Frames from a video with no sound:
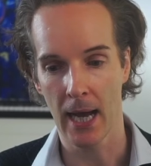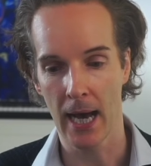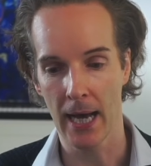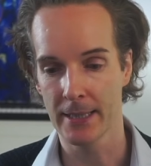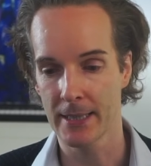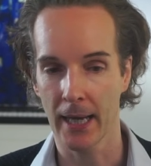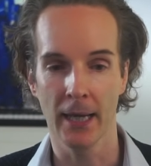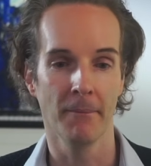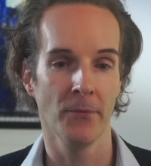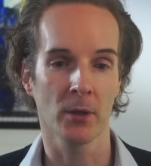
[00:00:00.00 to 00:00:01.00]
And
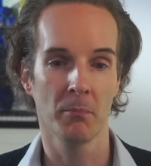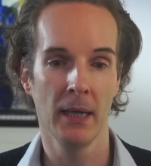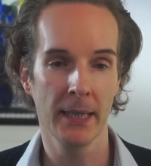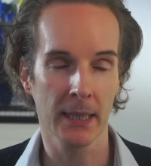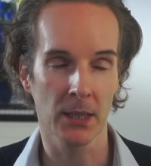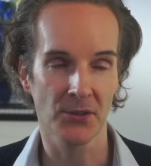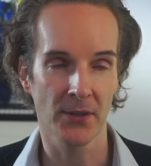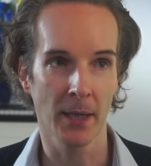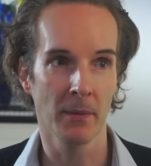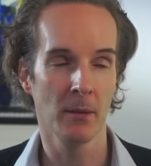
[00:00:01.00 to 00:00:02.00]
again, not a political
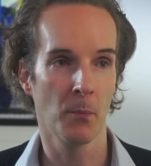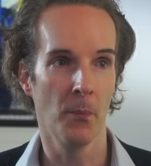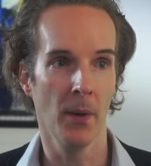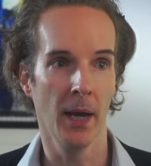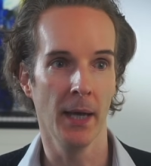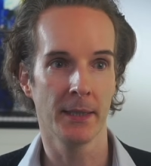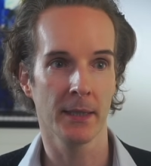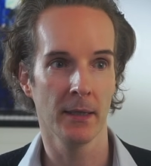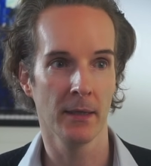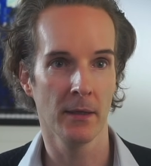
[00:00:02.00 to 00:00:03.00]
statement,
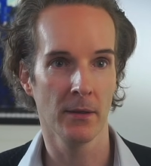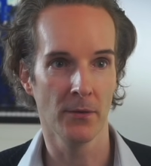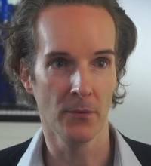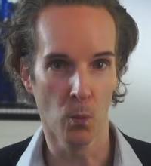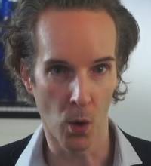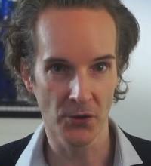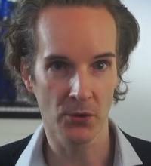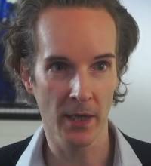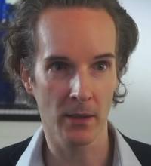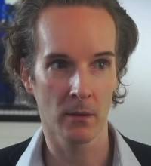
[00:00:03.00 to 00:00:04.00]
but Wall
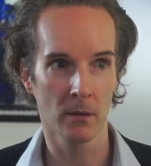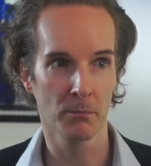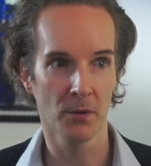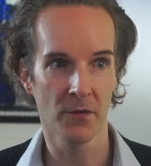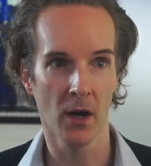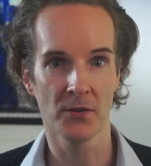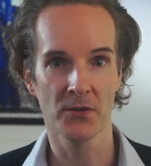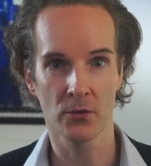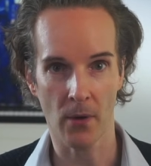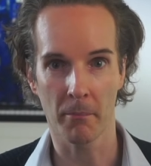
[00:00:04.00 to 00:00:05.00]
Street
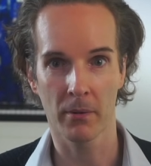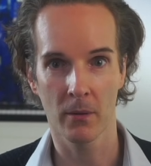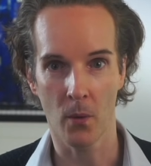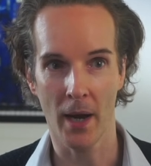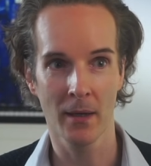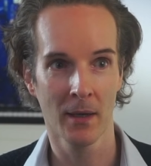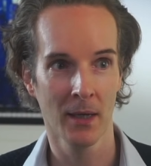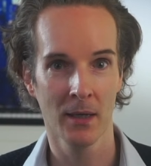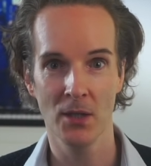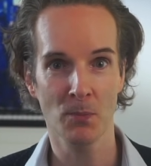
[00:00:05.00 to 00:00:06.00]
prefers Trump. Why?
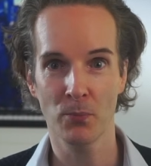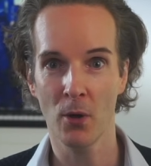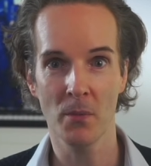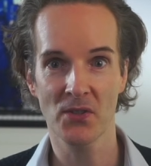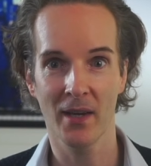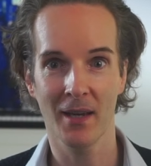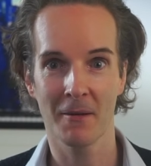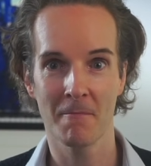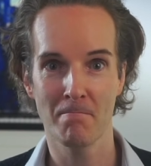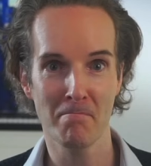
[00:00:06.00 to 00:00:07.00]
He's
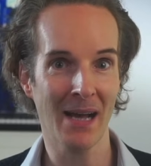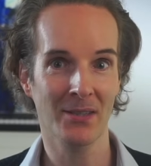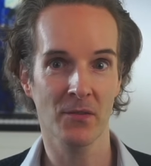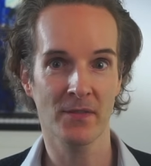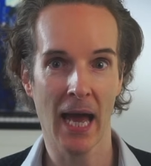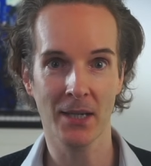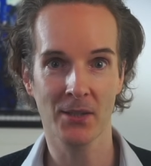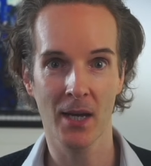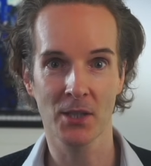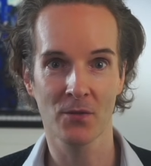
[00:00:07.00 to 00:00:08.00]
promising massive
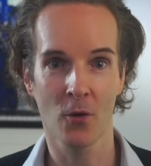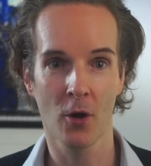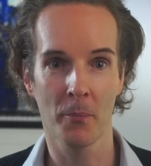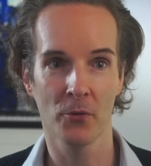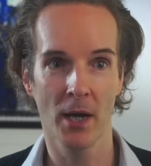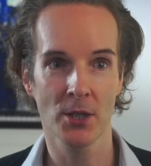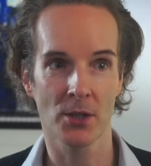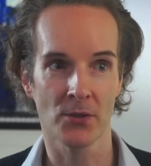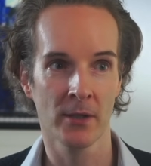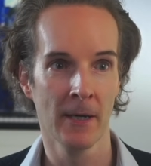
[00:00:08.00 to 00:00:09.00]
tax cuts for
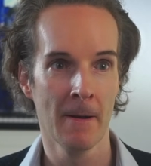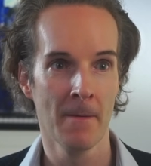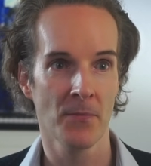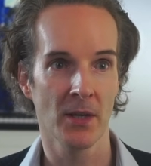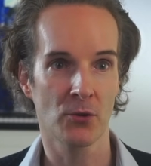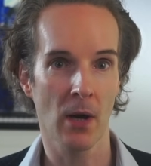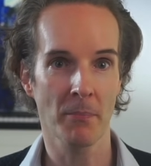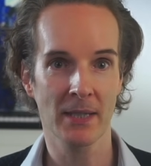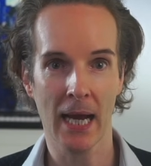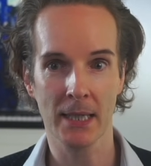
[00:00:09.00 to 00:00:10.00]
corporations. The
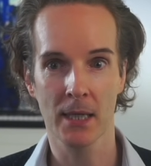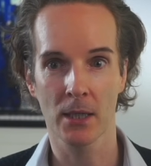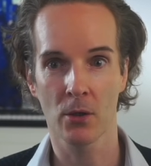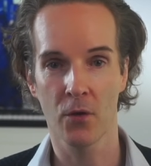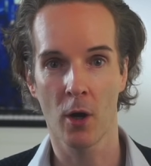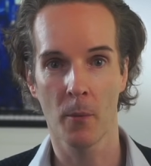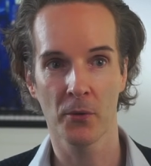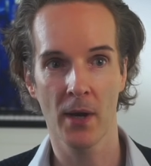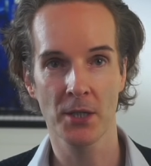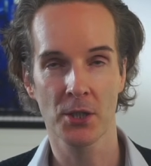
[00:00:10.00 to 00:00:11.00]
Trump tax cut on for
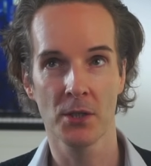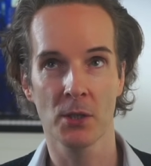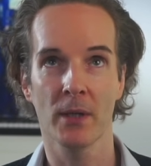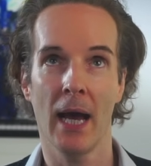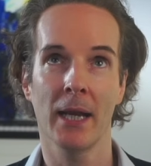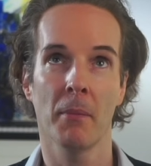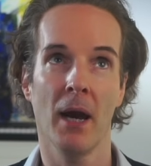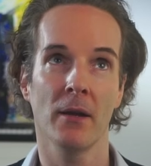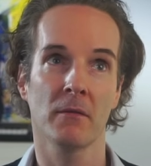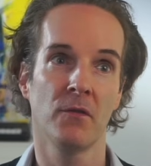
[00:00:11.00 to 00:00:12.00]
corporations would add
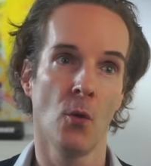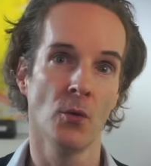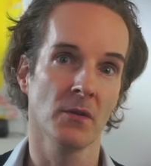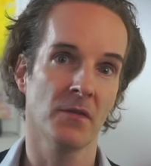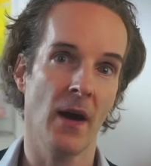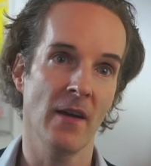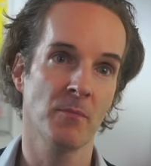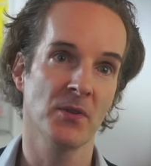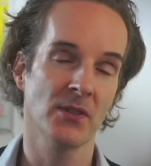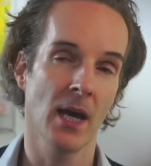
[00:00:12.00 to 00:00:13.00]
about 4 to
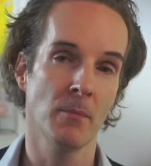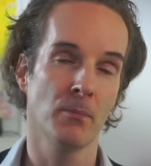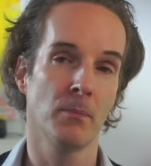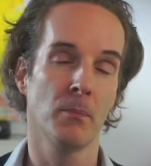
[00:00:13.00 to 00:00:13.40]
5%